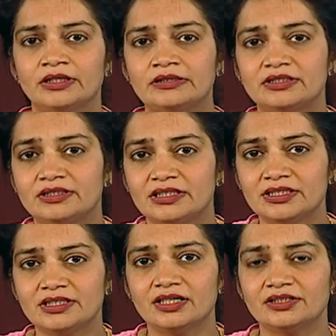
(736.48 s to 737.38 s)
The
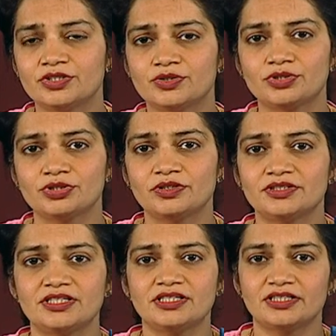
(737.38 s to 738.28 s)
data that
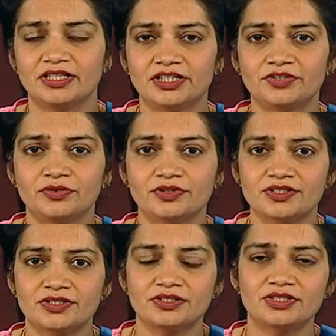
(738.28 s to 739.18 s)
sociologists collect for
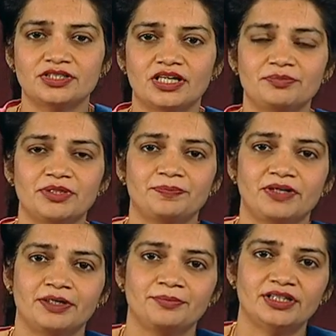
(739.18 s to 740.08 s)
research can be
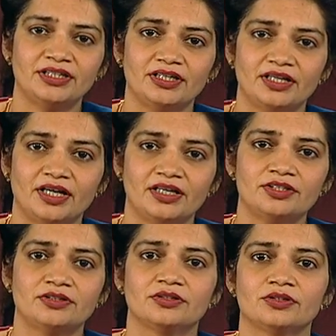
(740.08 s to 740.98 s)
primary and
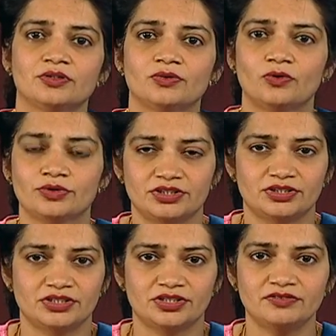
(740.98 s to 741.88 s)

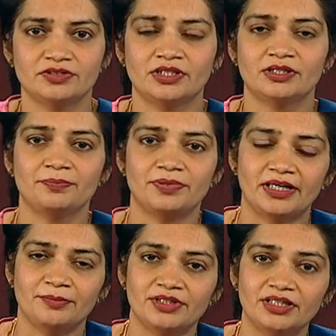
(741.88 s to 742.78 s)
quantitative,
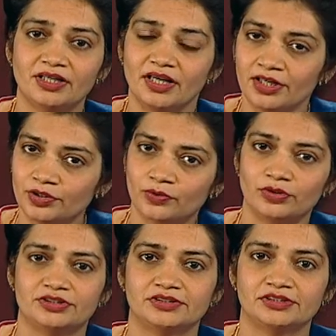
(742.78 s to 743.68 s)
primary and
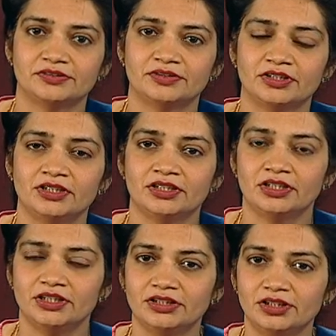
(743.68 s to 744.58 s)
qualitative.
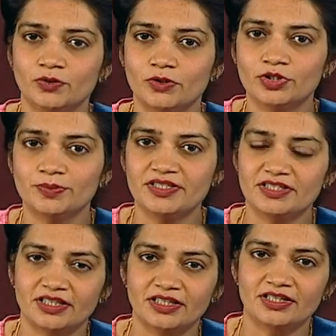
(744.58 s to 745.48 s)
It can also be
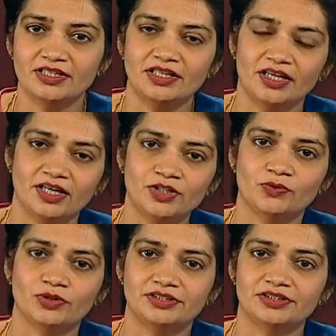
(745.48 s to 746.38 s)
secondary and
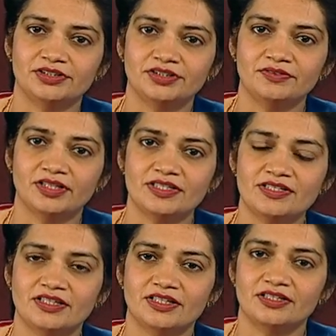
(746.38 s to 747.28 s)
qualitative and
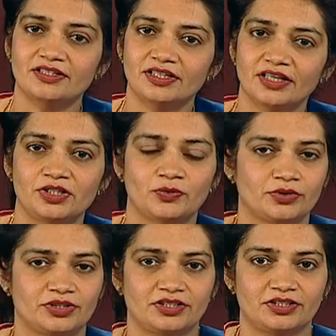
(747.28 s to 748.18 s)
secondary and
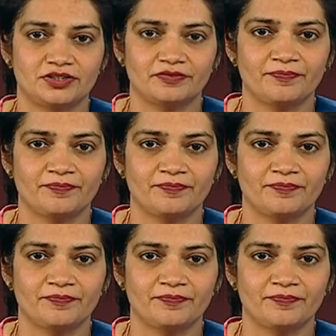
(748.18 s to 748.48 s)
quantitative.